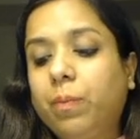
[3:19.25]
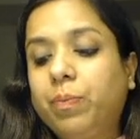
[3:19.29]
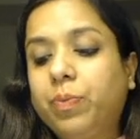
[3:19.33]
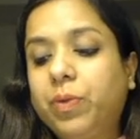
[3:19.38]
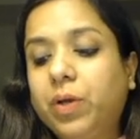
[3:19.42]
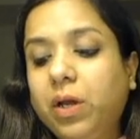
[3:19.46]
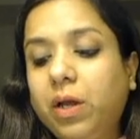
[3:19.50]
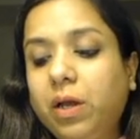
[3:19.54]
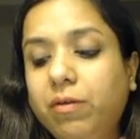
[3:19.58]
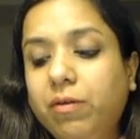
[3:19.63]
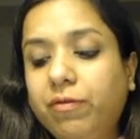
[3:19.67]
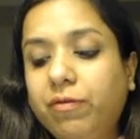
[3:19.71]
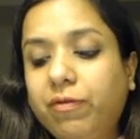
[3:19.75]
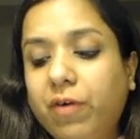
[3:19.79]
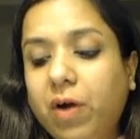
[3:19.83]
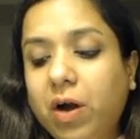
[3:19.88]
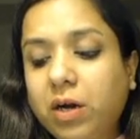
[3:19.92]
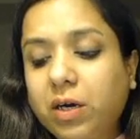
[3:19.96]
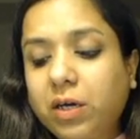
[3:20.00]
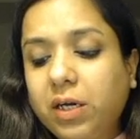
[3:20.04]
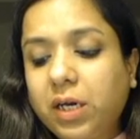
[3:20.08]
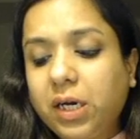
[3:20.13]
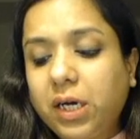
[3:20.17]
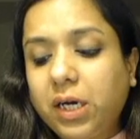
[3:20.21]
The
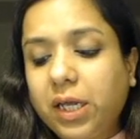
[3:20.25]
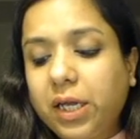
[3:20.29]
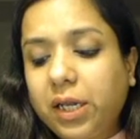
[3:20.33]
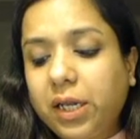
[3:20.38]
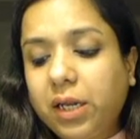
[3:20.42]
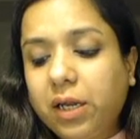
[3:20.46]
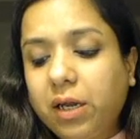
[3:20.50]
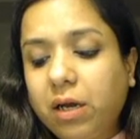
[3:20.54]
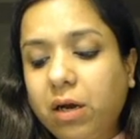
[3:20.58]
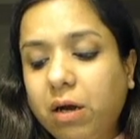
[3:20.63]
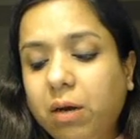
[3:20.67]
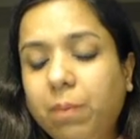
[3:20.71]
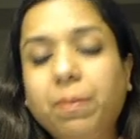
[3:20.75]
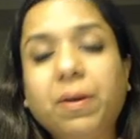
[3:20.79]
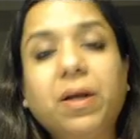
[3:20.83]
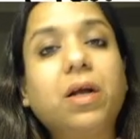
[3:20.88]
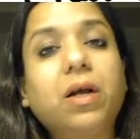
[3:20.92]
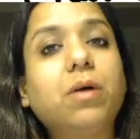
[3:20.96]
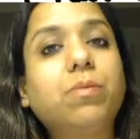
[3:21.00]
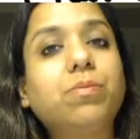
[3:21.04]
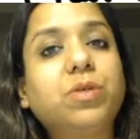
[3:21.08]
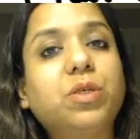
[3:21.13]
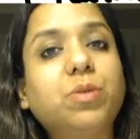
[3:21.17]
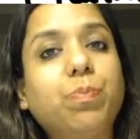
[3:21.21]
infarcted area
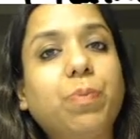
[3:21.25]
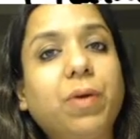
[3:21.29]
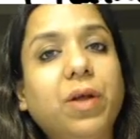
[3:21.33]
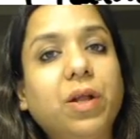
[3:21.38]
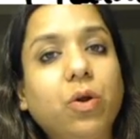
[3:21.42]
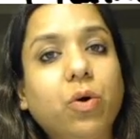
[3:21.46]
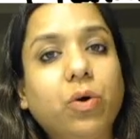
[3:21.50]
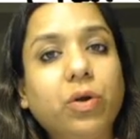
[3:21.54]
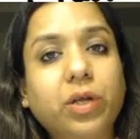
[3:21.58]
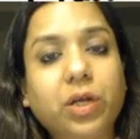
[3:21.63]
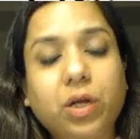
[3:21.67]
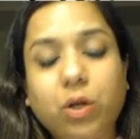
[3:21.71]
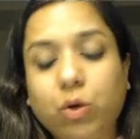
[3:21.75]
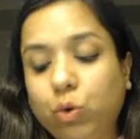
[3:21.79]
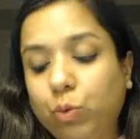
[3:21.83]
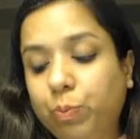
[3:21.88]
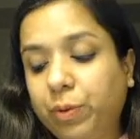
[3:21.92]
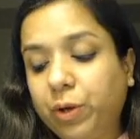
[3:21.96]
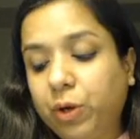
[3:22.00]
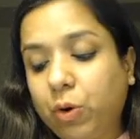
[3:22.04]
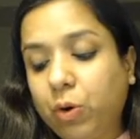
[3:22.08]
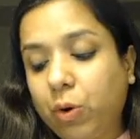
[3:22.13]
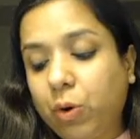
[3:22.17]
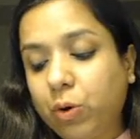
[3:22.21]
becomes pale or yellow
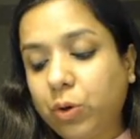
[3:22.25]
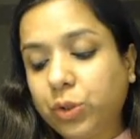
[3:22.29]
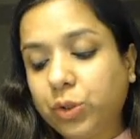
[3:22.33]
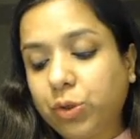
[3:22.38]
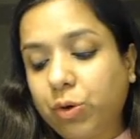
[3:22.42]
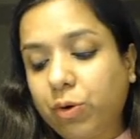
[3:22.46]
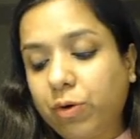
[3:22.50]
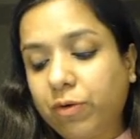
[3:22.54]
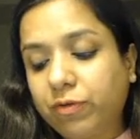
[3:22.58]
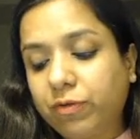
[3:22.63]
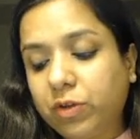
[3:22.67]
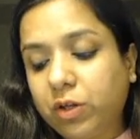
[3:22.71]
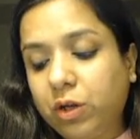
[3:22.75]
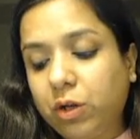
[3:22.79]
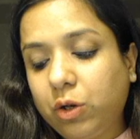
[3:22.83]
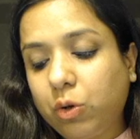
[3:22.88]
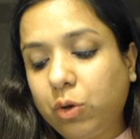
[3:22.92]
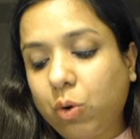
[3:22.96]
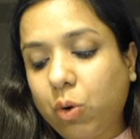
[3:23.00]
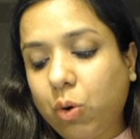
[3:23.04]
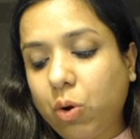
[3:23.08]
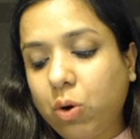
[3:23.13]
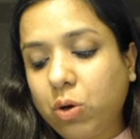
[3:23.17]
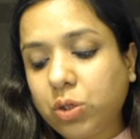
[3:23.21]
because of the
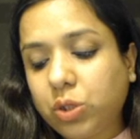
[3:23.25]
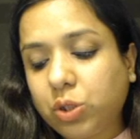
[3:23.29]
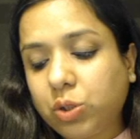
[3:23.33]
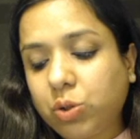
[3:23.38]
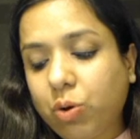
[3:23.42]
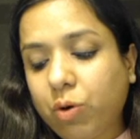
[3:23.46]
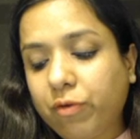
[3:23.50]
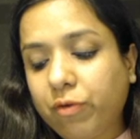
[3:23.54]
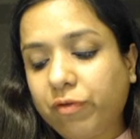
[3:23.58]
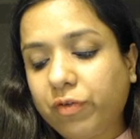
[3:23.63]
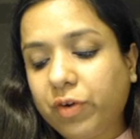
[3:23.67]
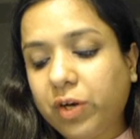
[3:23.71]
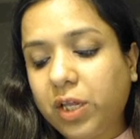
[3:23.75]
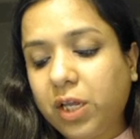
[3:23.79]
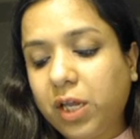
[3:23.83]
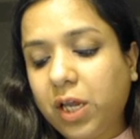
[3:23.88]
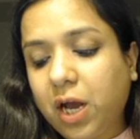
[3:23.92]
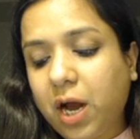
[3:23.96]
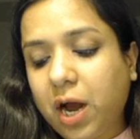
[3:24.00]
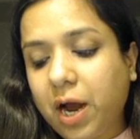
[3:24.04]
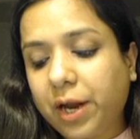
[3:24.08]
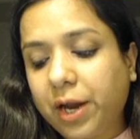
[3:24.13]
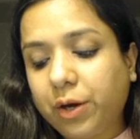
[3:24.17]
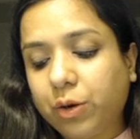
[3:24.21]
loss of
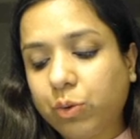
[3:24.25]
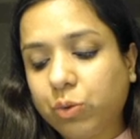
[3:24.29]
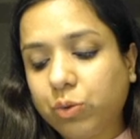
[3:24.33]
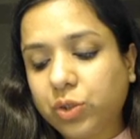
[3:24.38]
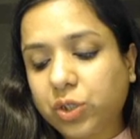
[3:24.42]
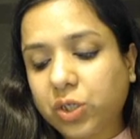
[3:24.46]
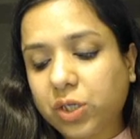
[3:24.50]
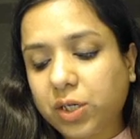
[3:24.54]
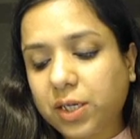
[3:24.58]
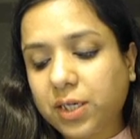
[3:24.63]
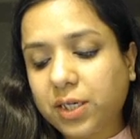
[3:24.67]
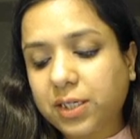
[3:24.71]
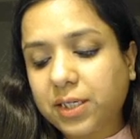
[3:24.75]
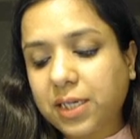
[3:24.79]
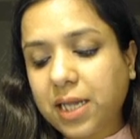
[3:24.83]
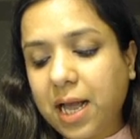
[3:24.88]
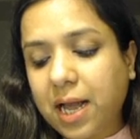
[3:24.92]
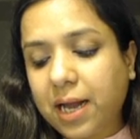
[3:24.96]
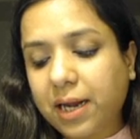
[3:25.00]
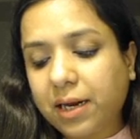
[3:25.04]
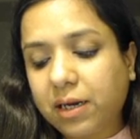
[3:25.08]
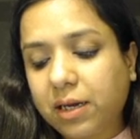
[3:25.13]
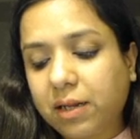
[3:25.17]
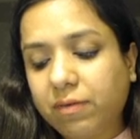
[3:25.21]
dehydrogenase
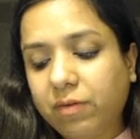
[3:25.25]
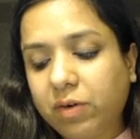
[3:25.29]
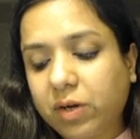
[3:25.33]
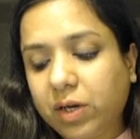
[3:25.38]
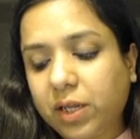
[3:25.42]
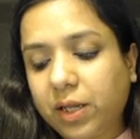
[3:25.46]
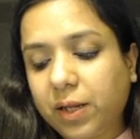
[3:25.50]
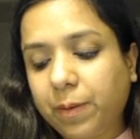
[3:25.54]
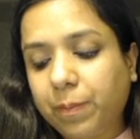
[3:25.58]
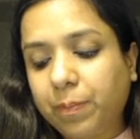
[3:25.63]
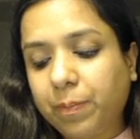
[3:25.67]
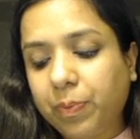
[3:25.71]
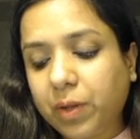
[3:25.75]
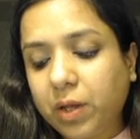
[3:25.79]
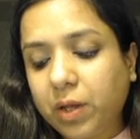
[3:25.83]
activity.